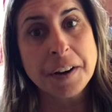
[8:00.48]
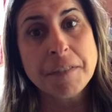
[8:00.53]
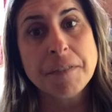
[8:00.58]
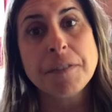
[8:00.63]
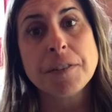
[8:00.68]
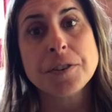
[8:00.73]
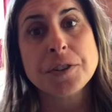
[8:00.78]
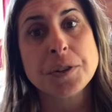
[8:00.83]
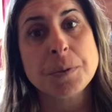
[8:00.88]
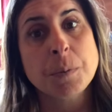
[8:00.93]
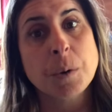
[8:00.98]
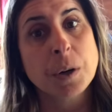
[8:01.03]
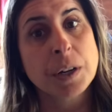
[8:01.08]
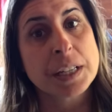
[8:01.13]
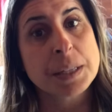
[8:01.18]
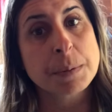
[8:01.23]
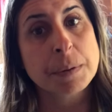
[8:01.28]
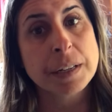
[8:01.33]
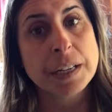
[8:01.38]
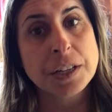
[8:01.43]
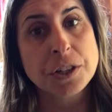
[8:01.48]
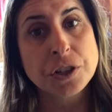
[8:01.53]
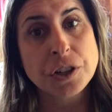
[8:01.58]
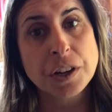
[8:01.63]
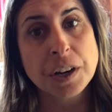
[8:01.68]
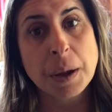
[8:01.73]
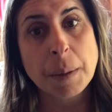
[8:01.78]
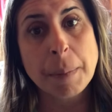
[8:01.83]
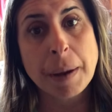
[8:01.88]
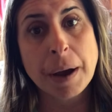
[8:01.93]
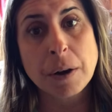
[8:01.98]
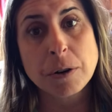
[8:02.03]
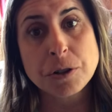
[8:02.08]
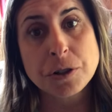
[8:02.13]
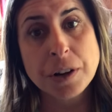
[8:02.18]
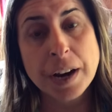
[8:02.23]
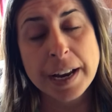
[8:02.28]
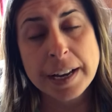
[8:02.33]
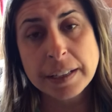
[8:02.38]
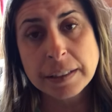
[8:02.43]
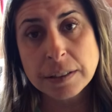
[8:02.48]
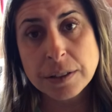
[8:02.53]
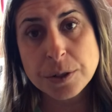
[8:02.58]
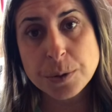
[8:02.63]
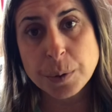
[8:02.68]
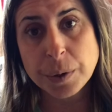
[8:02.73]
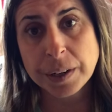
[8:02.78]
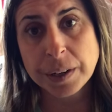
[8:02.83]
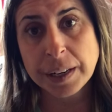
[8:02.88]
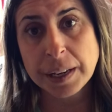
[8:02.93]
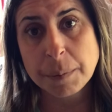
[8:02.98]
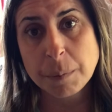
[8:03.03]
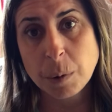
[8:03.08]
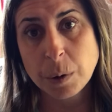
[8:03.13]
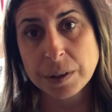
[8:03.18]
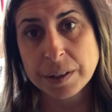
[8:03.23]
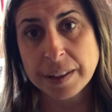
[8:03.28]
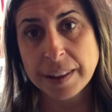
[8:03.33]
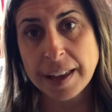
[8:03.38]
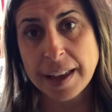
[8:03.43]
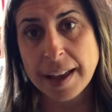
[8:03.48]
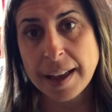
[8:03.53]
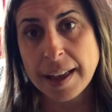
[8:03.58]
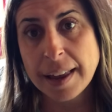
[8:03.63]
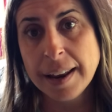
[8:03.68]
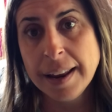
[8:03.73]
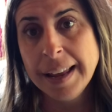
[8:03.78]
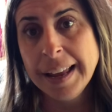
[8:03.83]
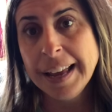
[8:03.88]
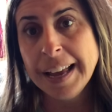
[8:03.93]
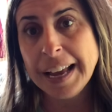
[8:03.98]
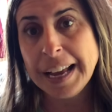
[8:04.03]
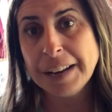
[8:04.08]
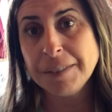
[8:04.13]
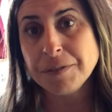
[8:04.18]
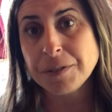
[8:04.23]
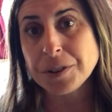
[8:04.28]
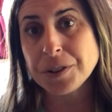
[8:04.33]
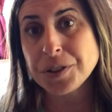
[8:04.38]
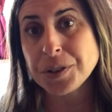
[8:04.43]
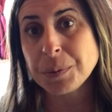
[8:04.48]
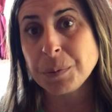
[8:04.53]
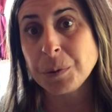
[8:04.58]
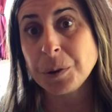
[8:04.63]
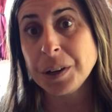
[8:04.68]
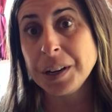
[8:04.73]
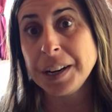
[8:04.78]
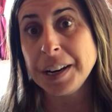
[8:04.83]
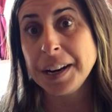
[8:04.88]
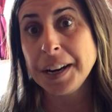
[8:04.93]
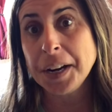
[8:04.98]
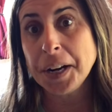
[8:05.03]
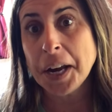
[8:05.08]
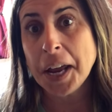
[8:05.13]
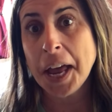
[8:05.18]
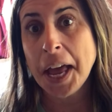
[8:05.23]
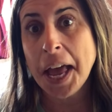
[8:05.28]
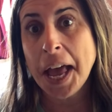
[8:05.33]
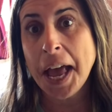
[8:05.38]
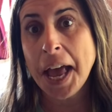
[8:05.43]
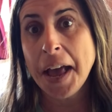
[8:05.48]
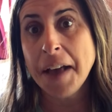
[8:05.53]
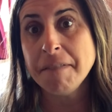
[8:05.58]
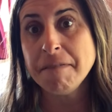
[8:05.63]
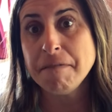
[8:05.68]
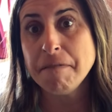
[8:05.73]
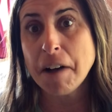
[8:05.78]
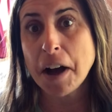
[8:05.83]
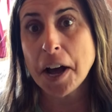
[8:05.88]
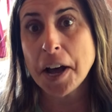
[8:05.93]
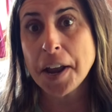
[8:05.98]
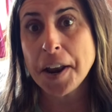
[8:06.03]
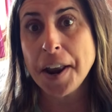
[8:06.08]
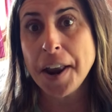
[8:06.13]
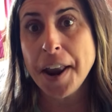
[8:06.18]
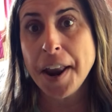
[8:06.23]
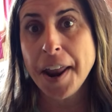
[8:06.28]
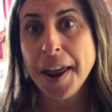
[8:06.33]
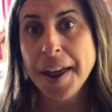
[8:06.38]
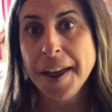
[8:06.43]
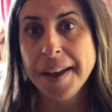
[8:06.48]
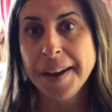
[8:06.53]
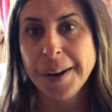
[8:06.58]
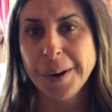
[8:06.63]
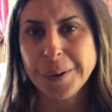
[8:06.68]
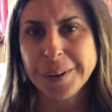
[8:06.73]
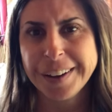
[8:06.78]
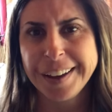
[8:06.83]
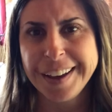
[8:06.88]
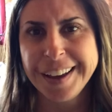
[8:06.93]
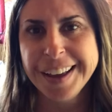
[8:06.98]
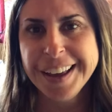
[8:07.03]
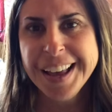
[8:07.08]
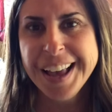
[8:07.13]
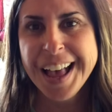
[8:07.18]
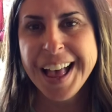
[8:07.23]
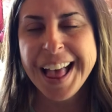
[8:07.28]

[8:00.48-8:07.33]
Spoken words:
for some more explanation about triangles. We're going to get more into that, and for some reading fun, okay?